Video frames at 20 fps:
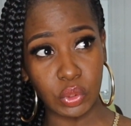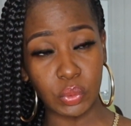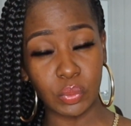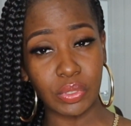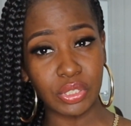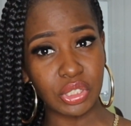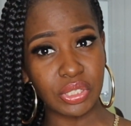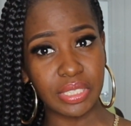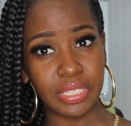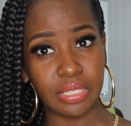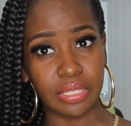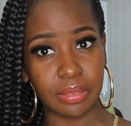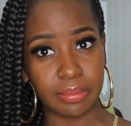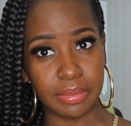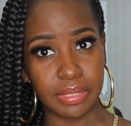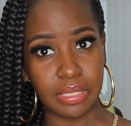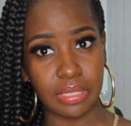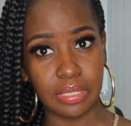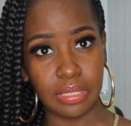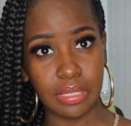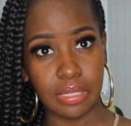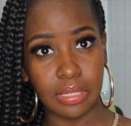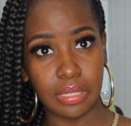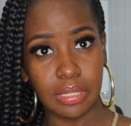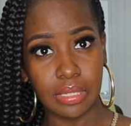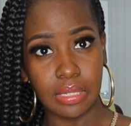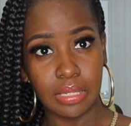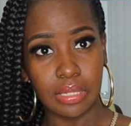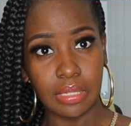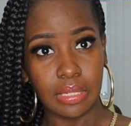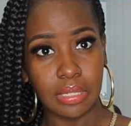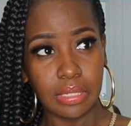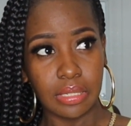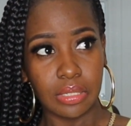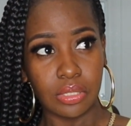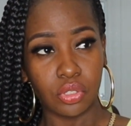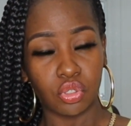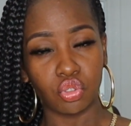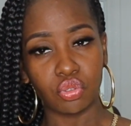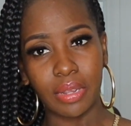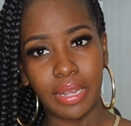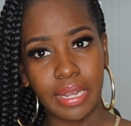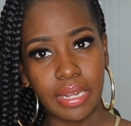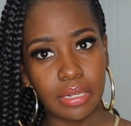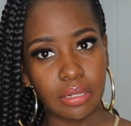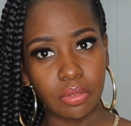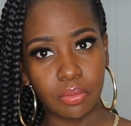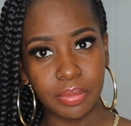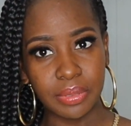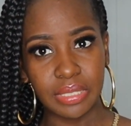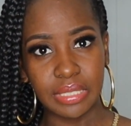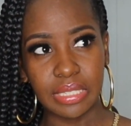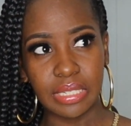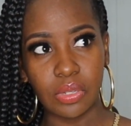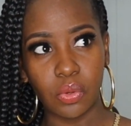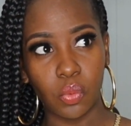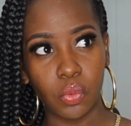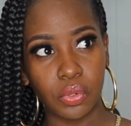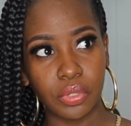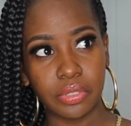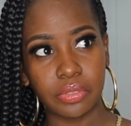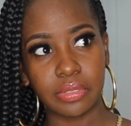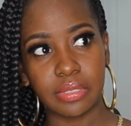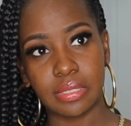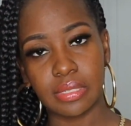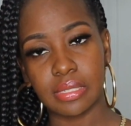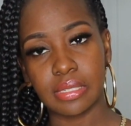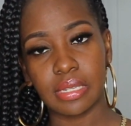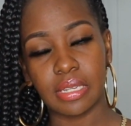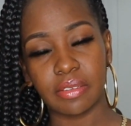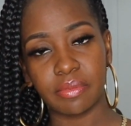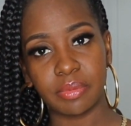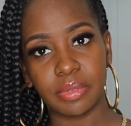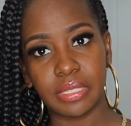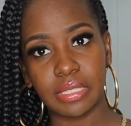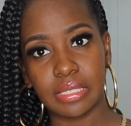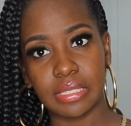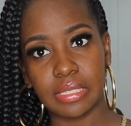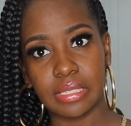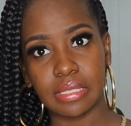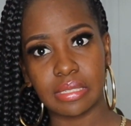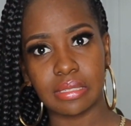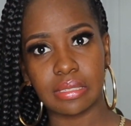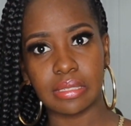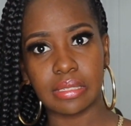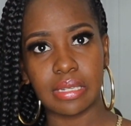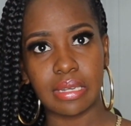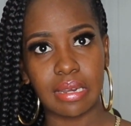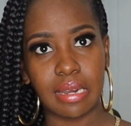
You want your hair to be dry. Don't put any oils and stuff because